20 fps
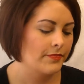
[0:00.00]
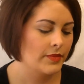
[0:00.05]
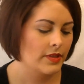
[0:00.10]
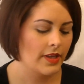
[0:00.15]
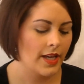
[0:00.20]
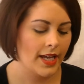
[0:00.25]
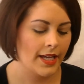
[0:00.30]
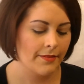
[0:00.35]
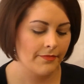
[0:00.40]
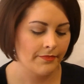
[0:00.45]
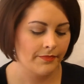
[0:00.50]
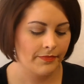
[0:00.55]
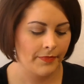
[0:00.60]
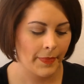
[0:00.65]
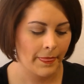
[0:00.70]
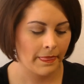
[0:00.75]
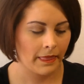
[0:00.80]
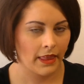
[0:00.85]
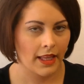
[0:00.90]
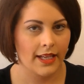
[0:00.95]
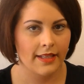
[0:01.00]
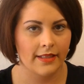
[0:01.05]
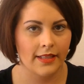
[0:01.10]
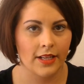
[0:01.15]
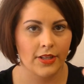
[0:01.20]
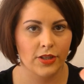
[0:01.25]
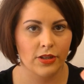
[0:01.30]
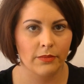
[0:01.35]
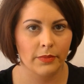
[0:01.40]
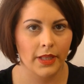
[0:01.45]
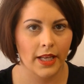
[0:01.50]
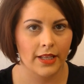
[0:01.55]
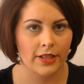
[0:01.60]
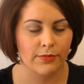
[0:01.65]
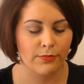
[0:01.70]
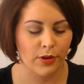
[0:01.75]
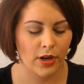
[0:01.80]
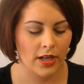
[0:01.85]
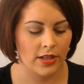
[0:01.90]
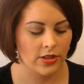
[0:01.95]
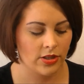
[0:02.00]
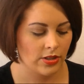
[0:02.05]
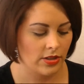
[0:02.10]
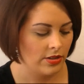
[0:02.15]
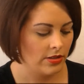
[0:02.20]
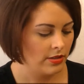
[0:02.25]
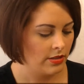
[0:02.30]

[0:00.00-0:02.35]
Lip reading: Okay? Essential blush brush.